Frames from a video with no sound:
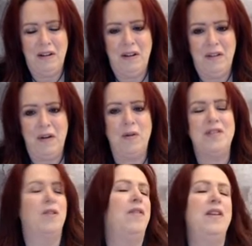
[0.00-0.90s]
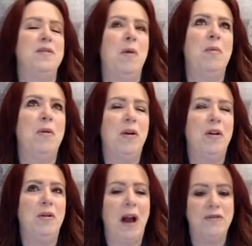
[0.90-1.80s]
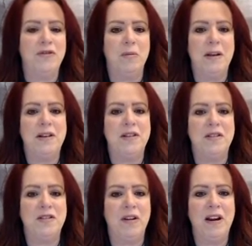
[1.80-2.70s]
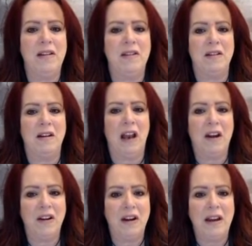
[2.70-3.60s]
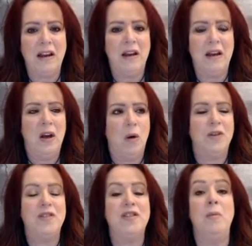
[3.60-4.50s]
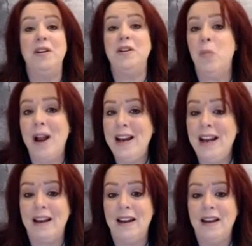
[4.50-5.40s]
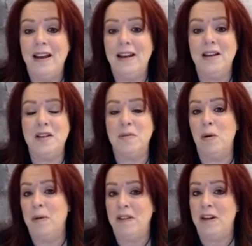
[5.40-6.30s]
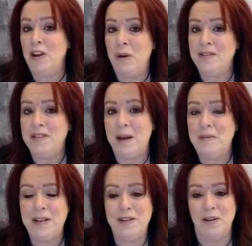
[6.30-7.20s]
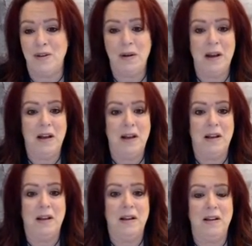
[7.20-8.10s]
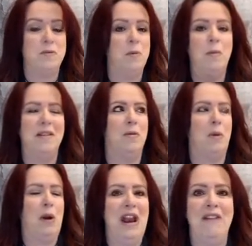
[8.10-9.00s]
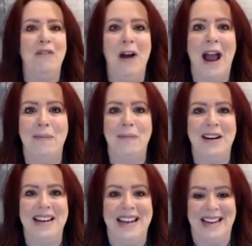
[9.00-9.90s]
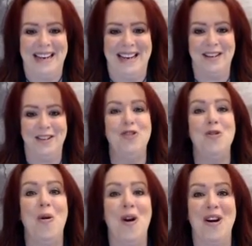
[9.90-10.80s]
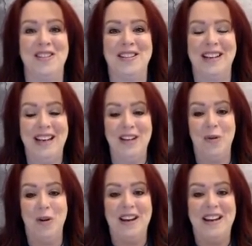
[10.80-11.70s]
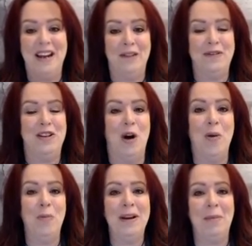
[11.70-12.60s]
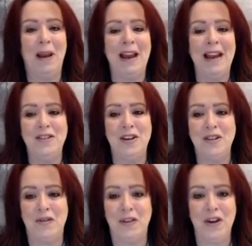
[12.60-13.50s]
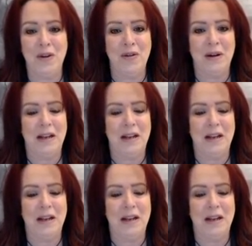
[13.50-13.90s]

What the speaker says: Focus on this moment where you have tremendous strength and clarity, where someone is waiting in this moment that you have stepped into, this moment that will never happen again. It is yours, your gift to open, plan just for you.